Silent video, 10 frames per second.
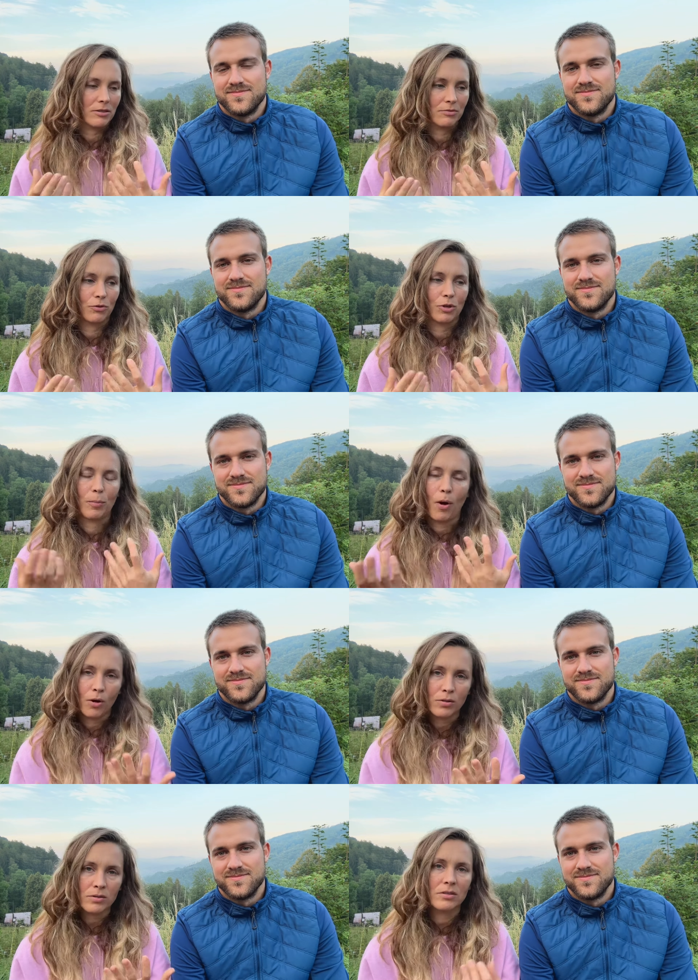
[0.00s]
Speaker 1: for a
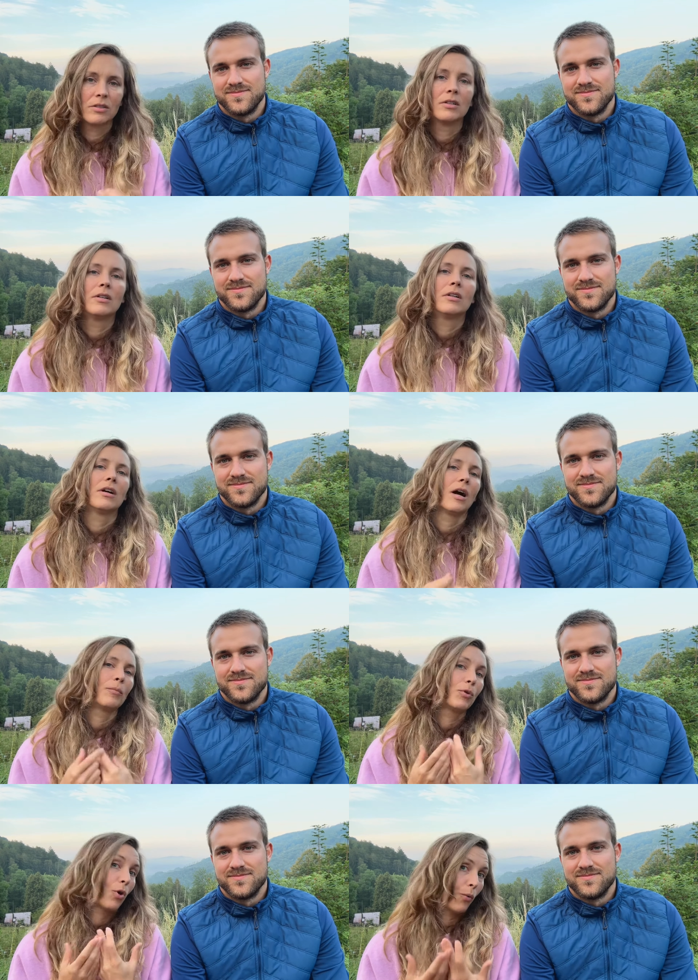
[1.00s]
pause, I'm
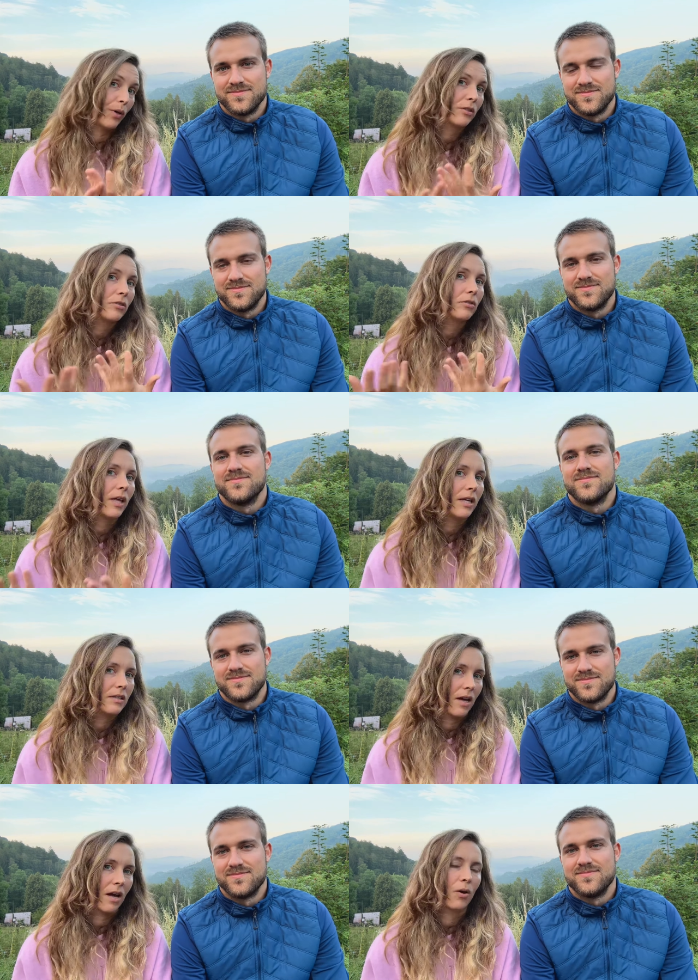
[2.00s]
going to lay
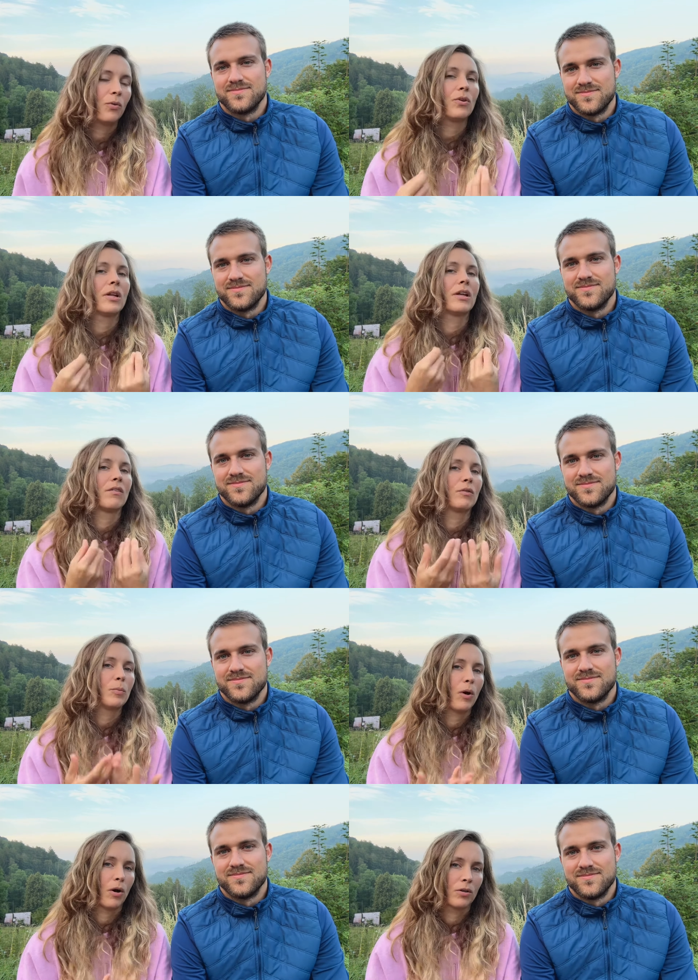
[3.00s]
down and have a
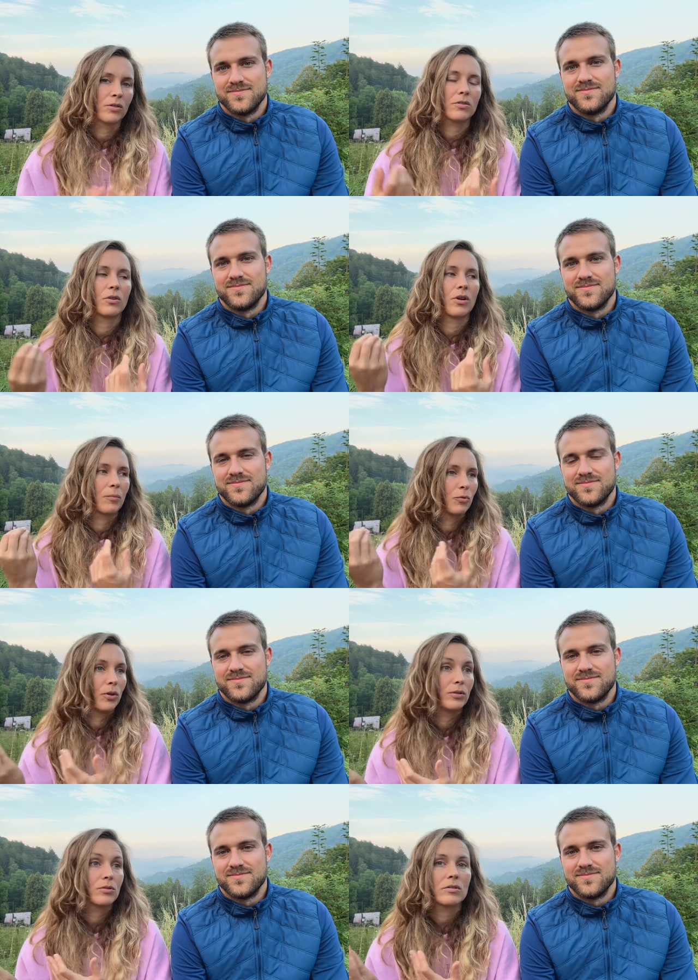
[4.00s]
pause or I'm going
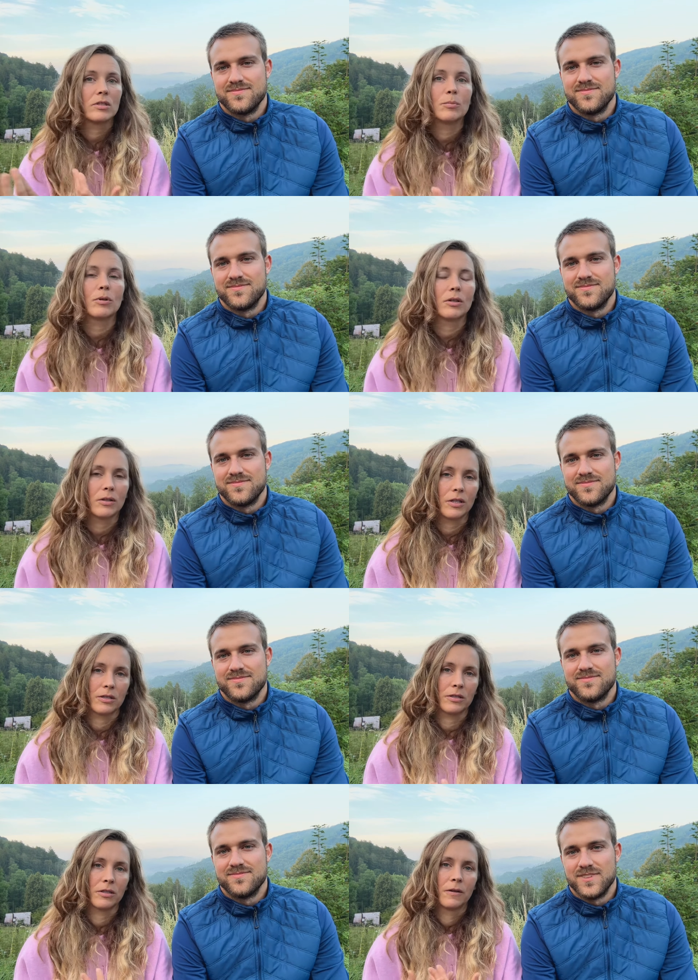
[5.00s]
to sleep earlier.
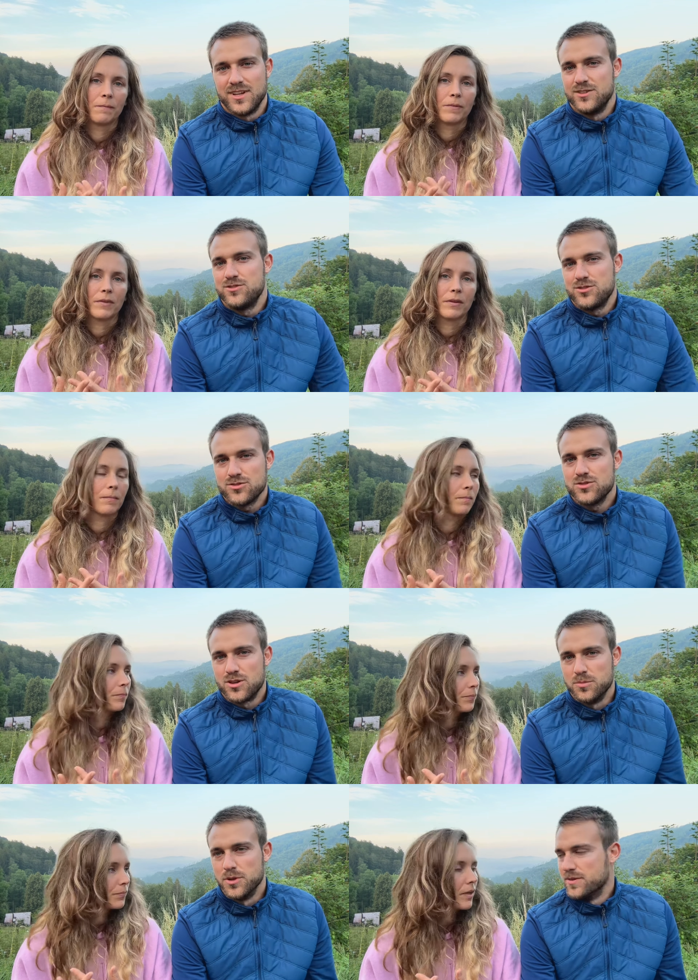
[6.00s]
Speaker 2: And it's just
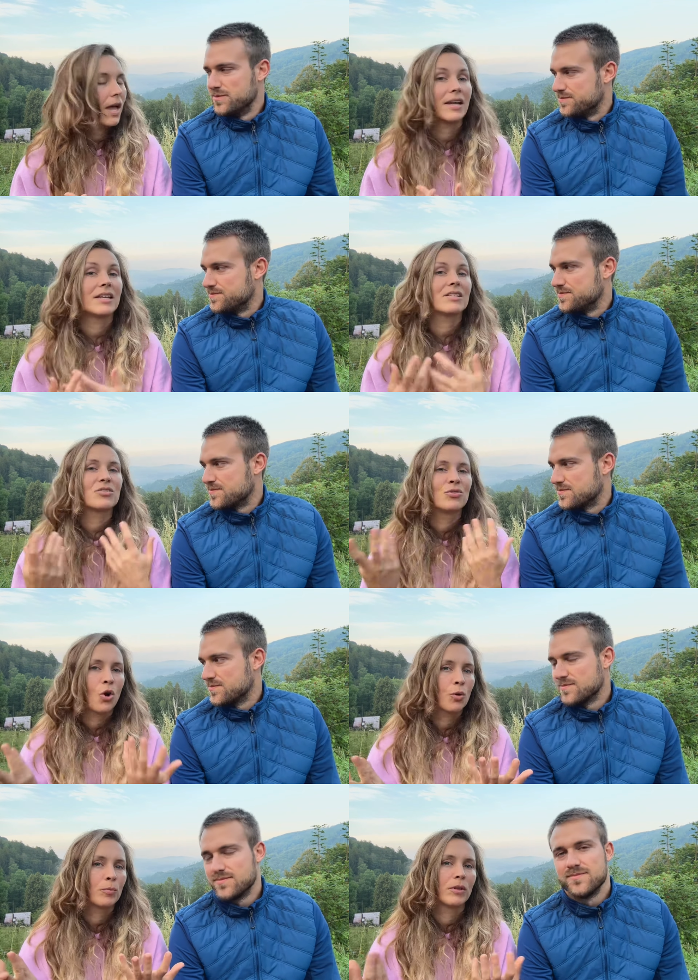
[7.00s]
normal.
Speaker 1: And it's
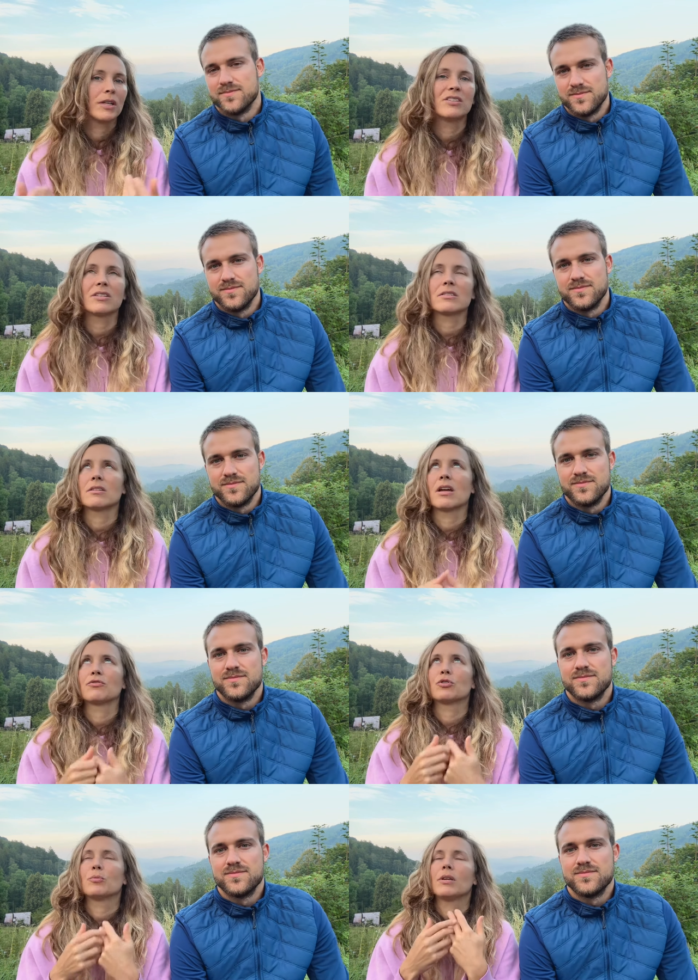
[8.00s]
normal. It doesn't have to
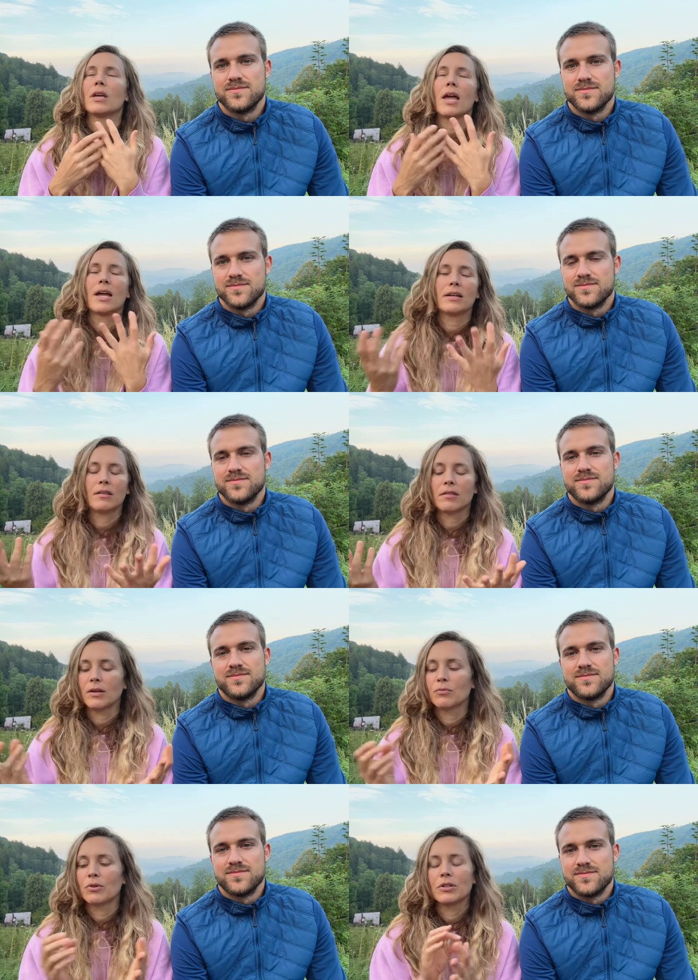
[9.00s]
be anything
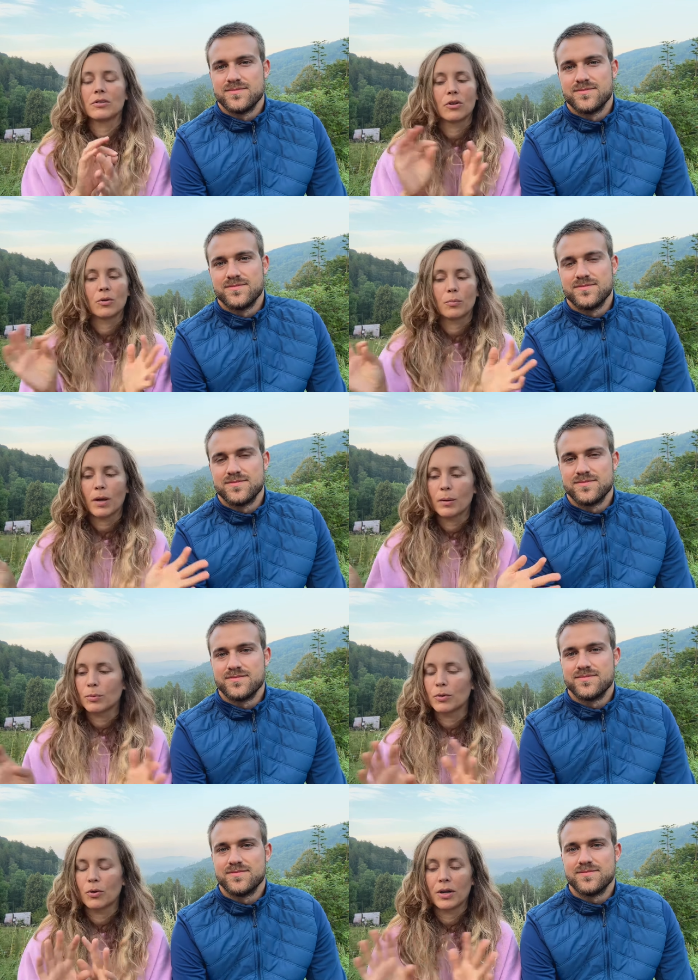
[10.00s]
written on a paper
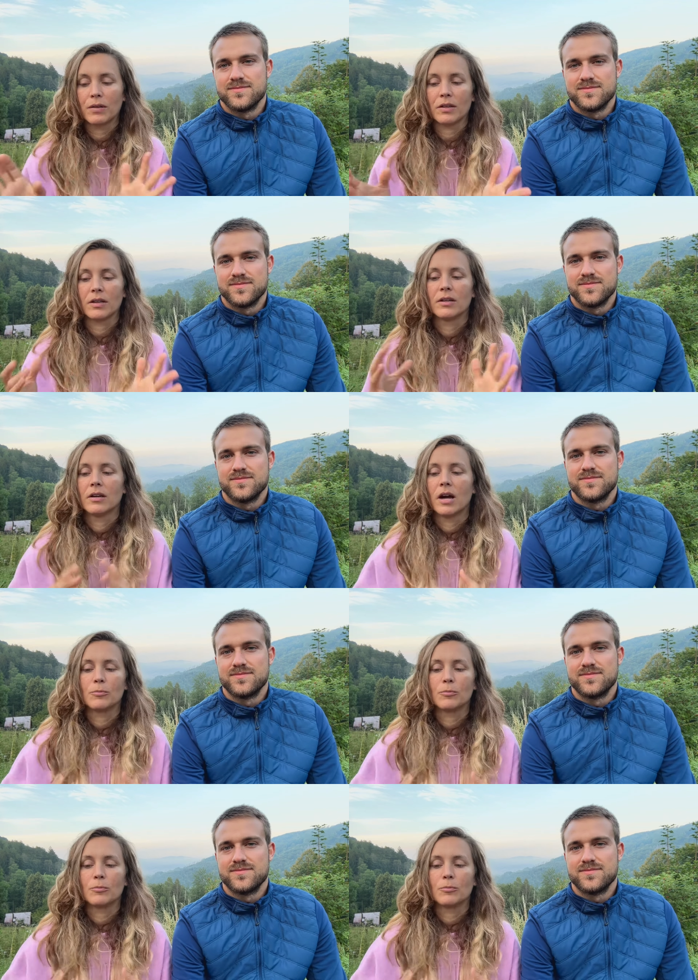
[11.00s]
or anything. I'm